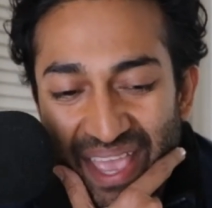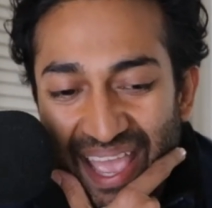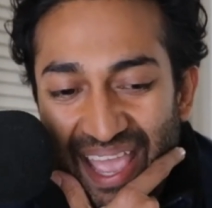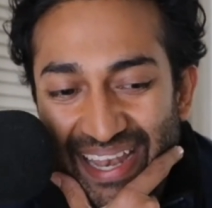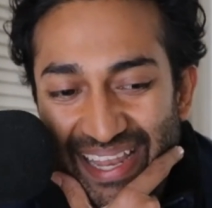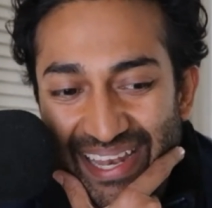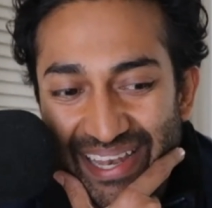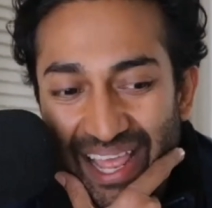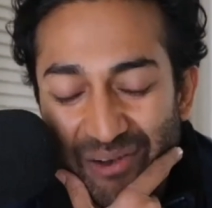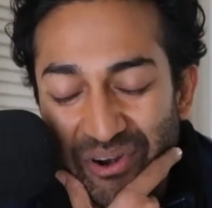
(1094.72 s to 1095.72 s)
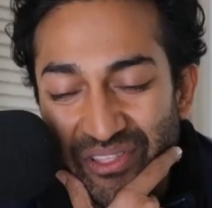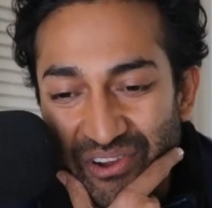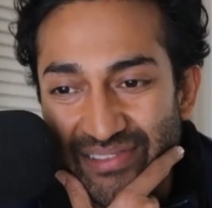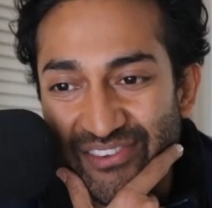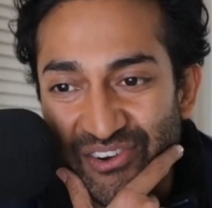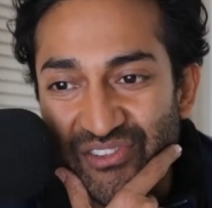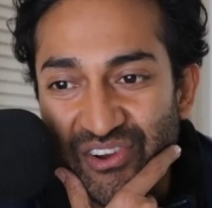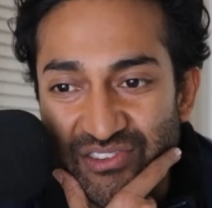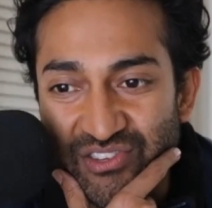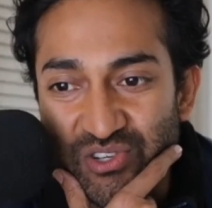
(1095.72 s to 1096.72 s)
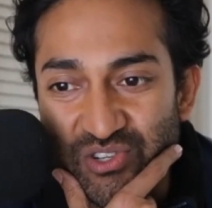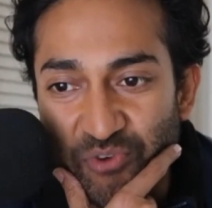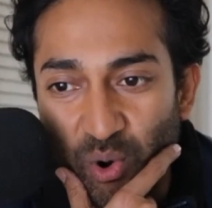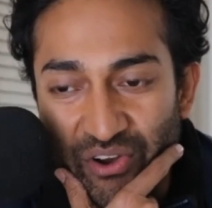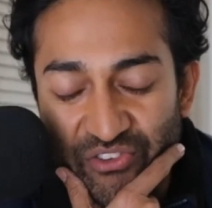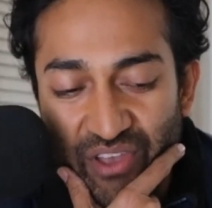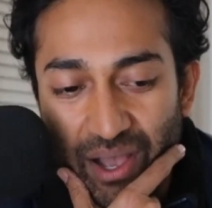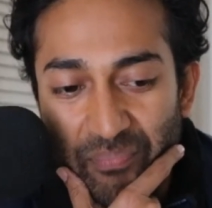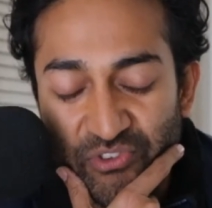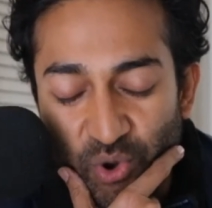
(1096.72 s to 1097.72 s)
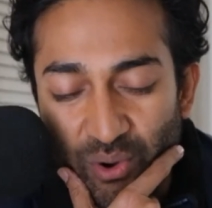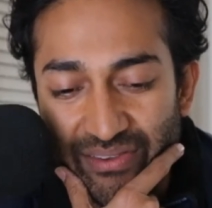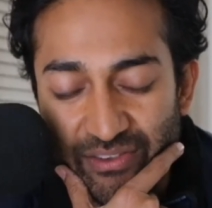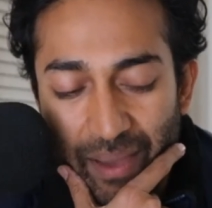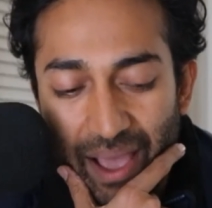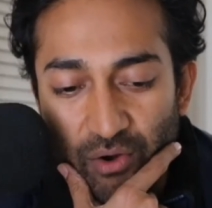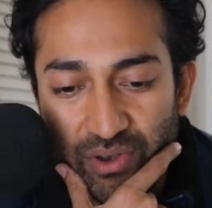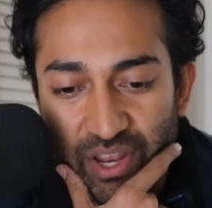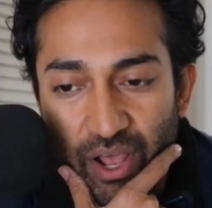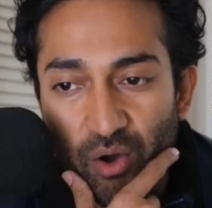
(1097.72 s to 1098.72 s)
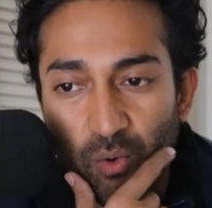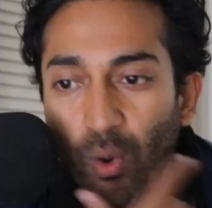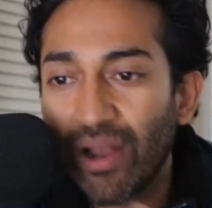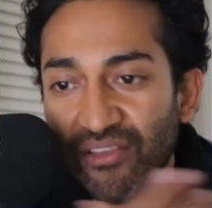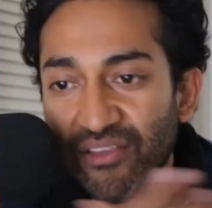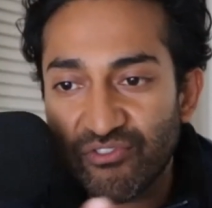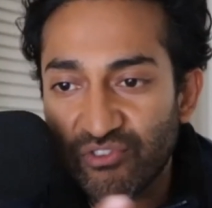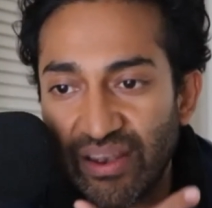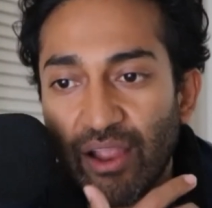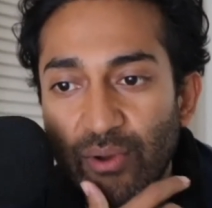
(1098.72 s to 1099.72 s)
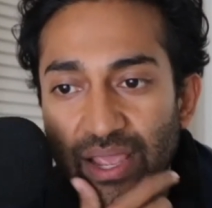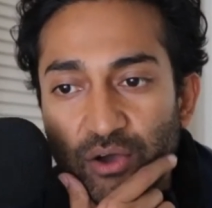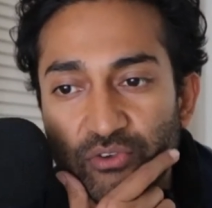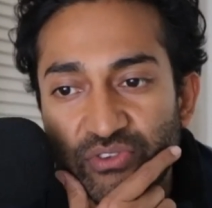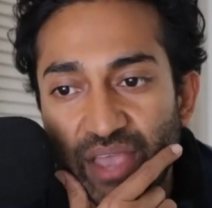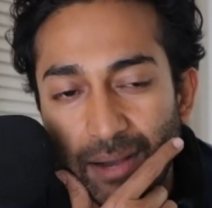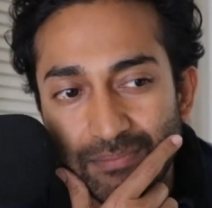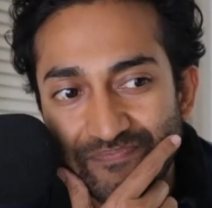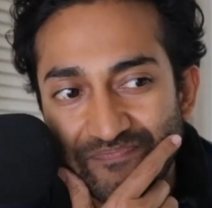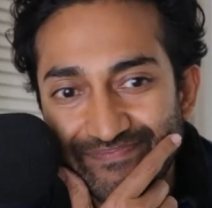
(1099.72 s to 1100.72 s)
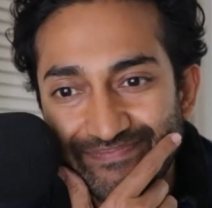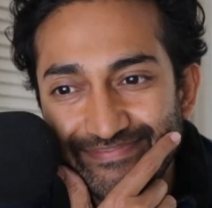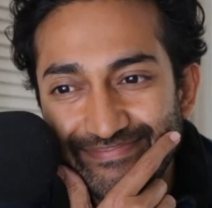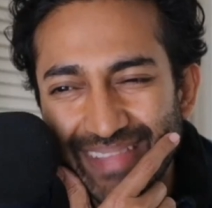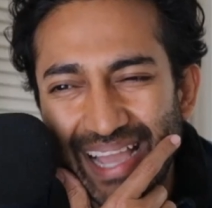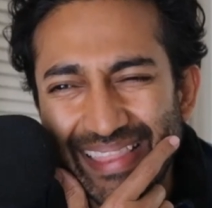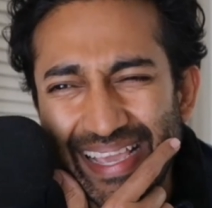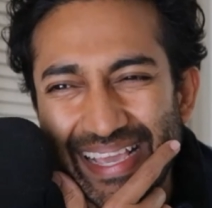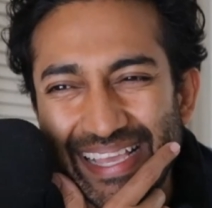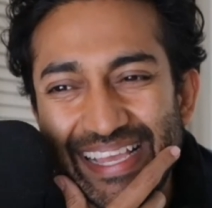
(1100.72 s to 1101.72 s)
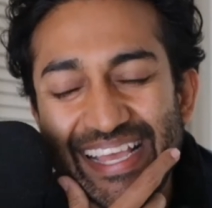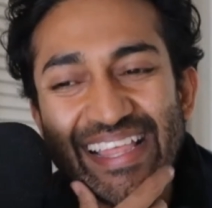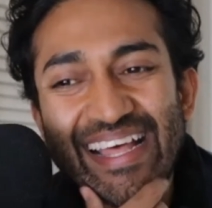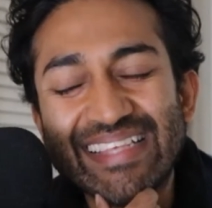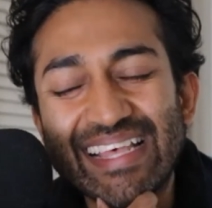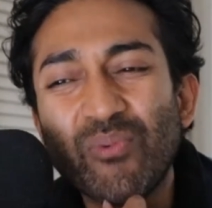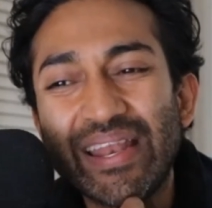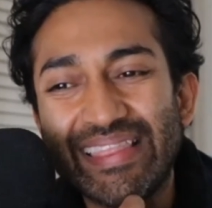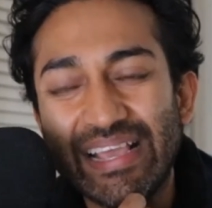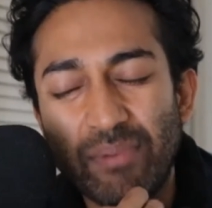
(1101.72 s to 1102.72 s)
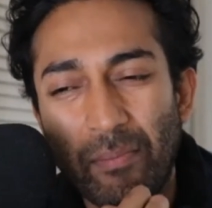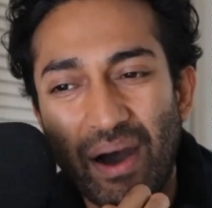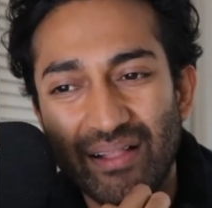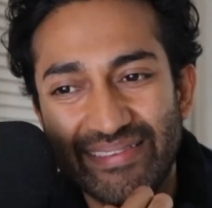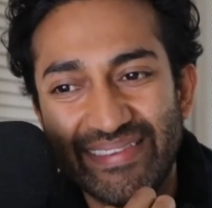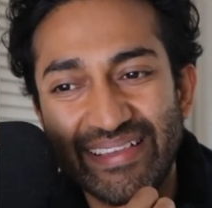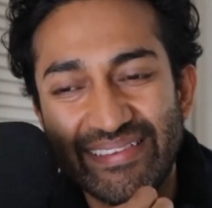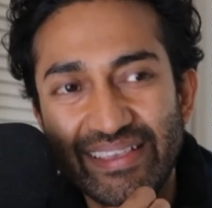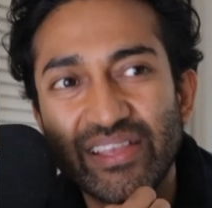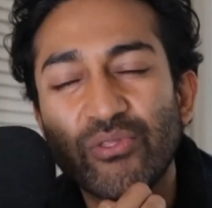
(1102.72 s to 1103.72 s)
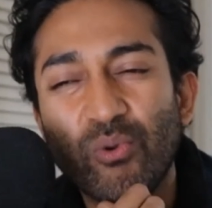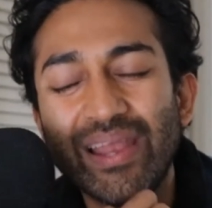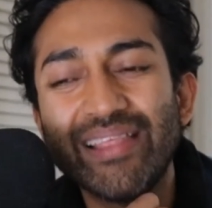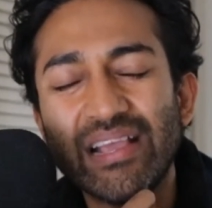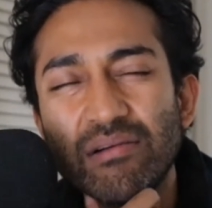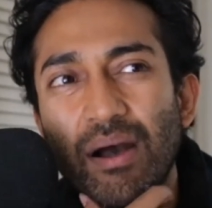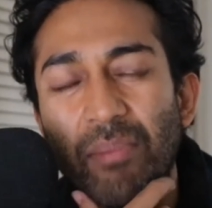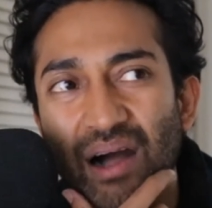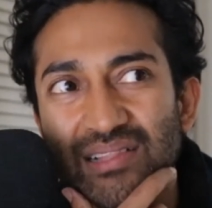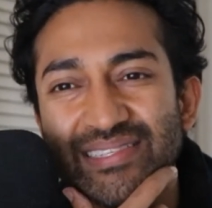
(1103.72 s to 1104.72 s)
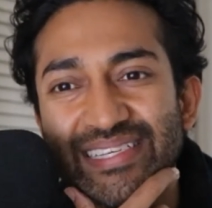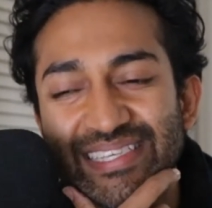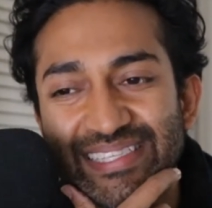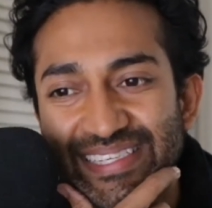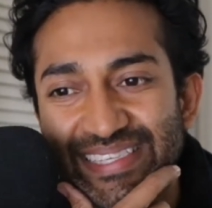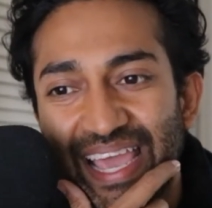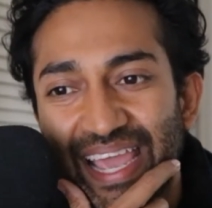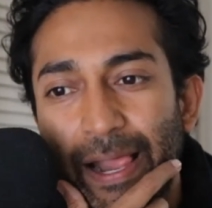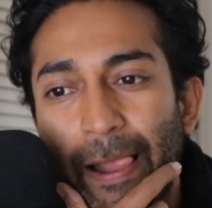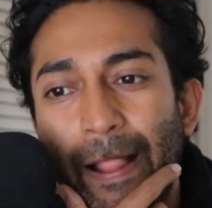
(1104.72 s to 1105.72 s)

and and and what are their concerns? Their concerns are, of course, um, stories about you know what if scenarios. Um, I think that's not the way to think about policies. You know, the way to think about policies is to say,